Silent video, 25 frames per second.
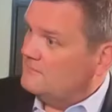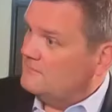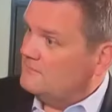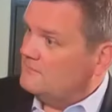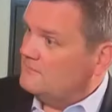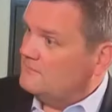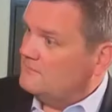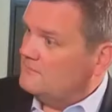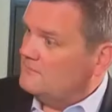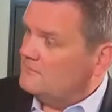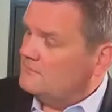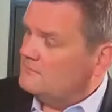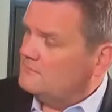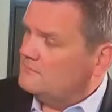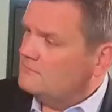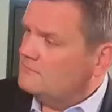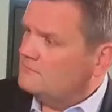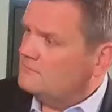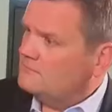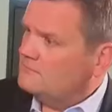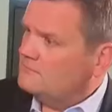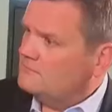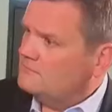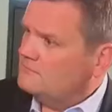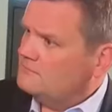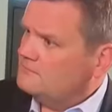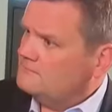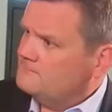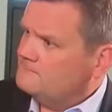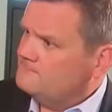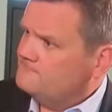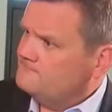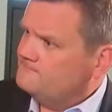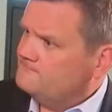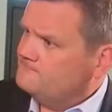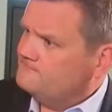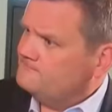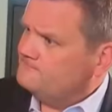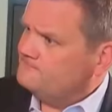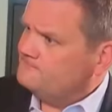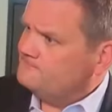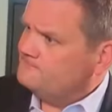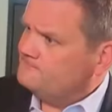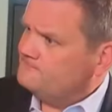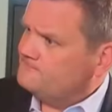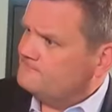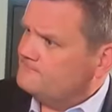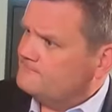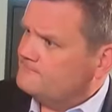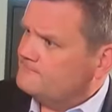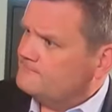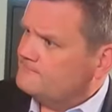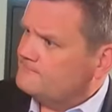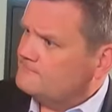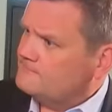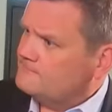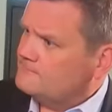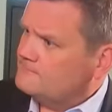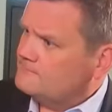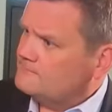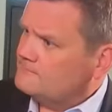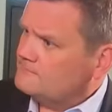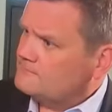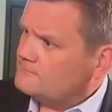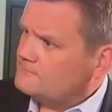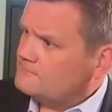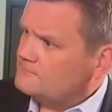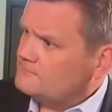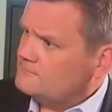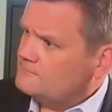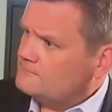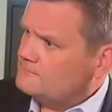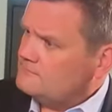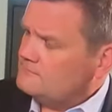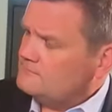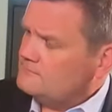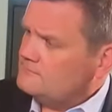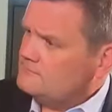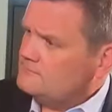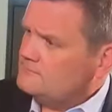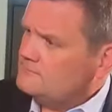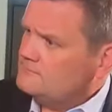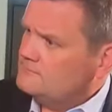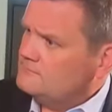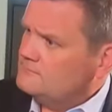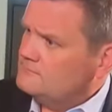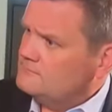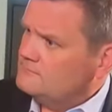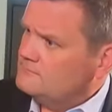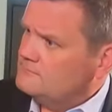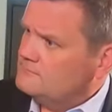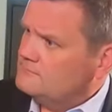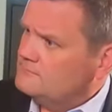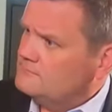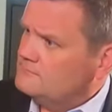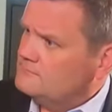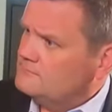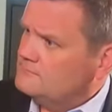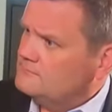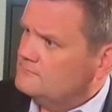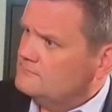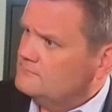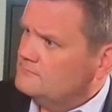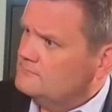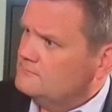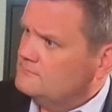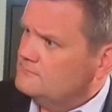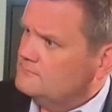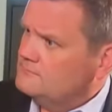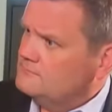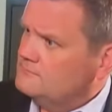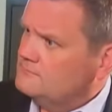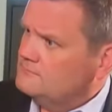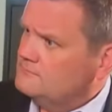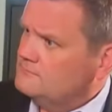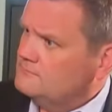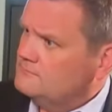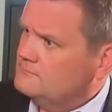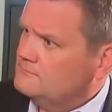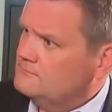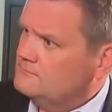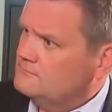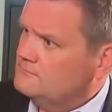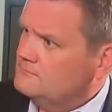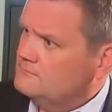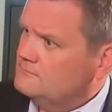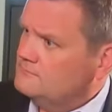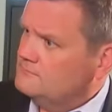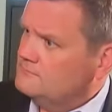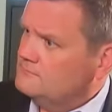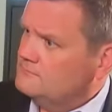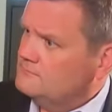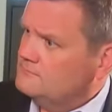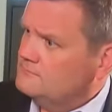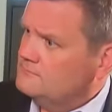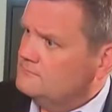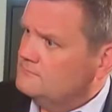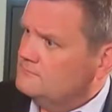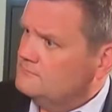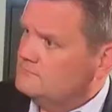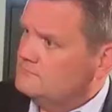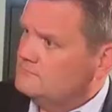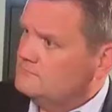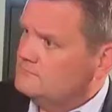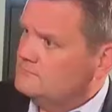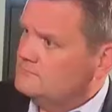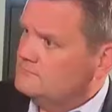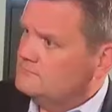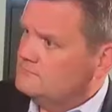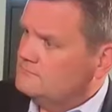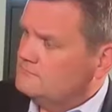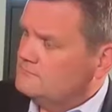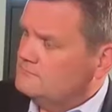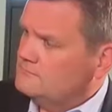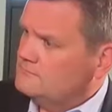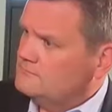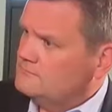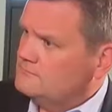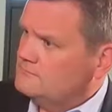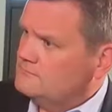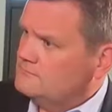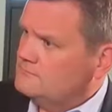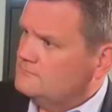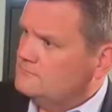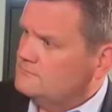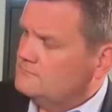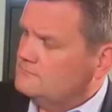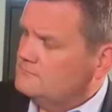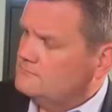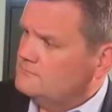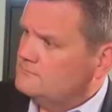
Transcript: (not speaking)